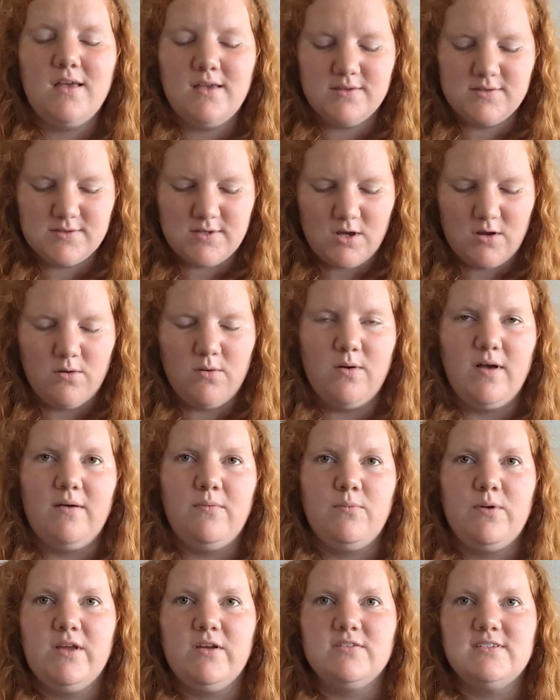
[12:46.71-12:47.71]
So
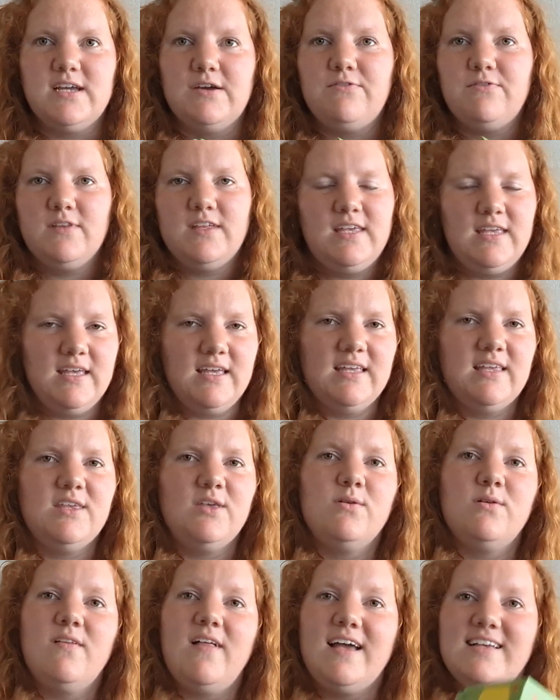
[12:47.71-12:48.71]
we are definitely
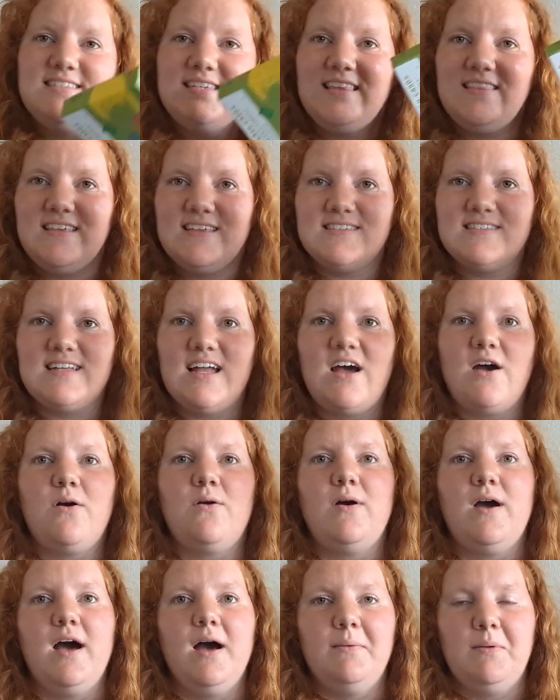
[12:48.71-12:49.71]
utilizing these
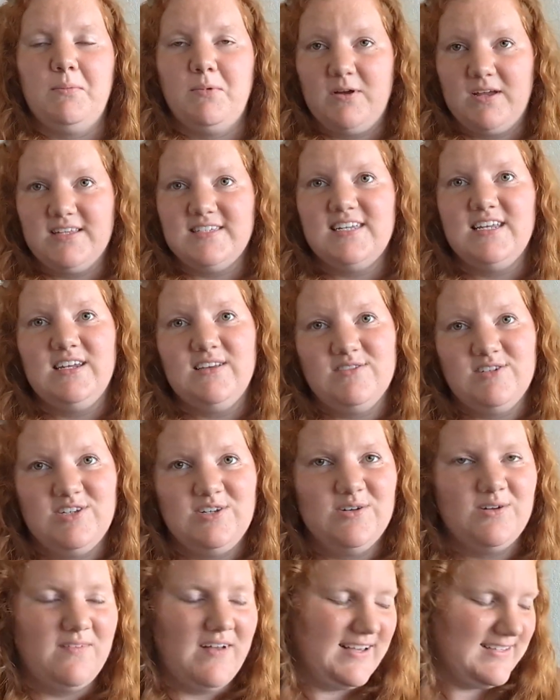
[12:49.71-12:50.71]
now and we'll continue to
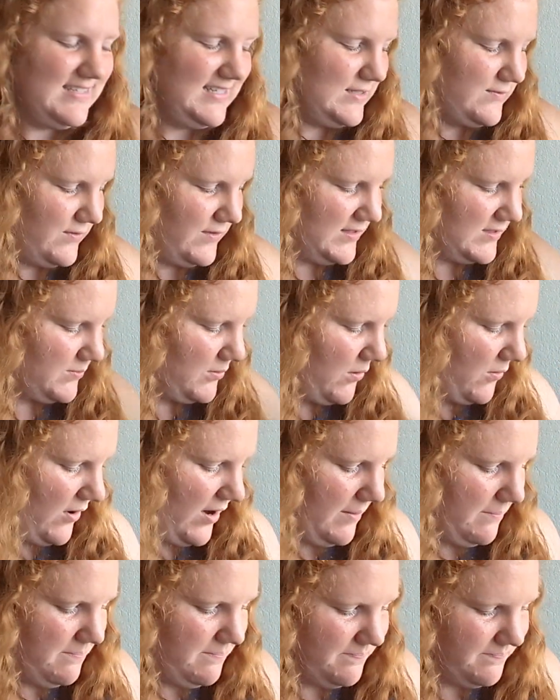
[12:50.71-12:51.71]
utilize these for this
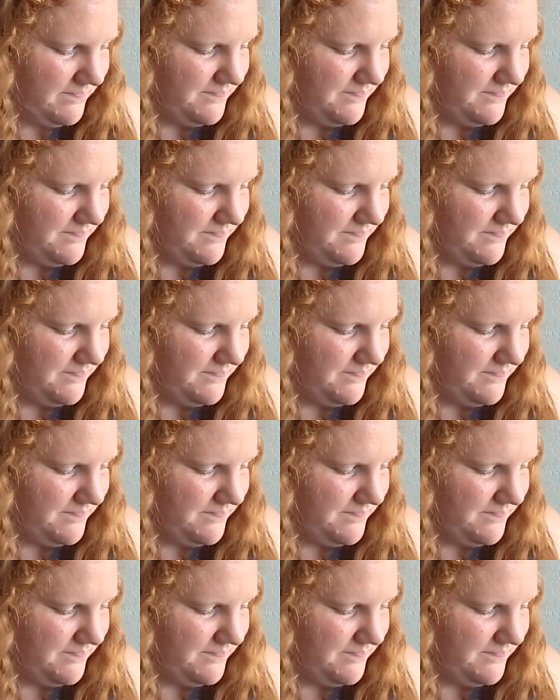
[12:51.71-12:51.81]
program.